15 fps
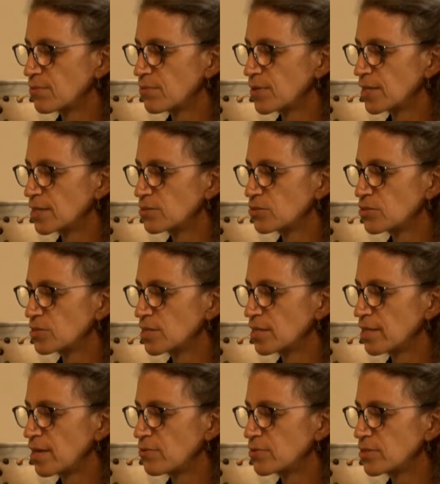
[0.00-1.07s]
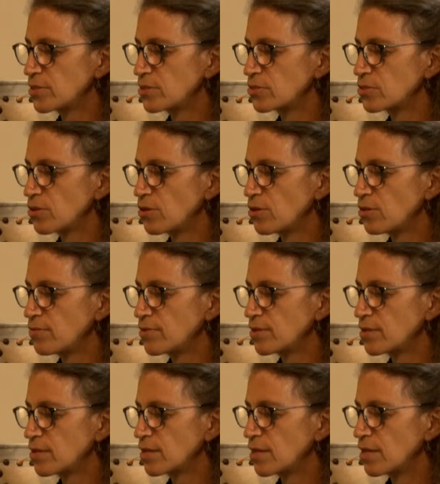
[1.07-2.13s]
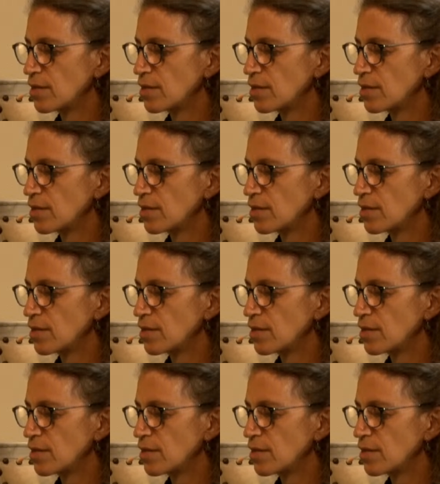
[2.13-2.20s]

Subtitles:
We can just allow it to dissolve and